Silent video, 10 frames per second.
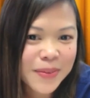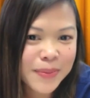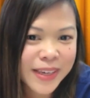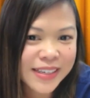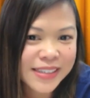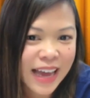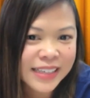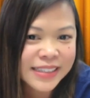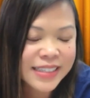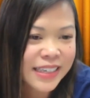because
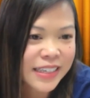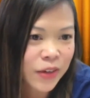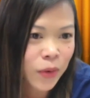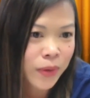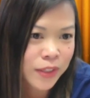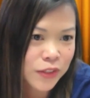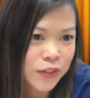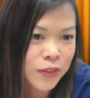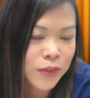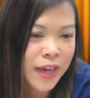I didn't know what to
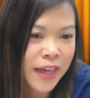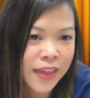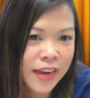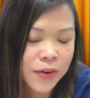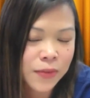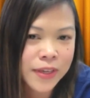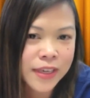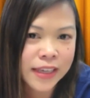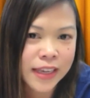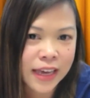do. And then I
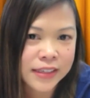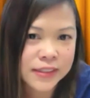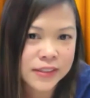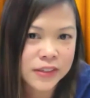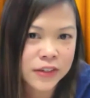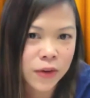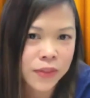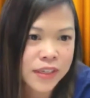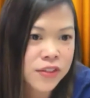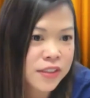realized,
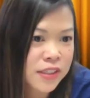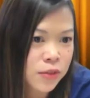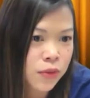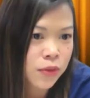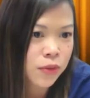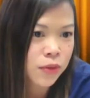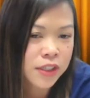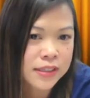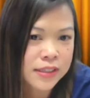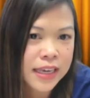these are
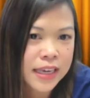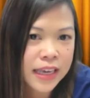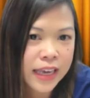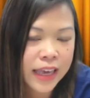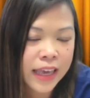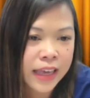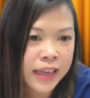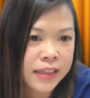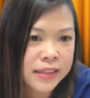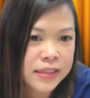disruptions.
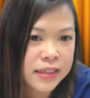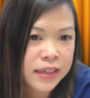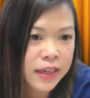And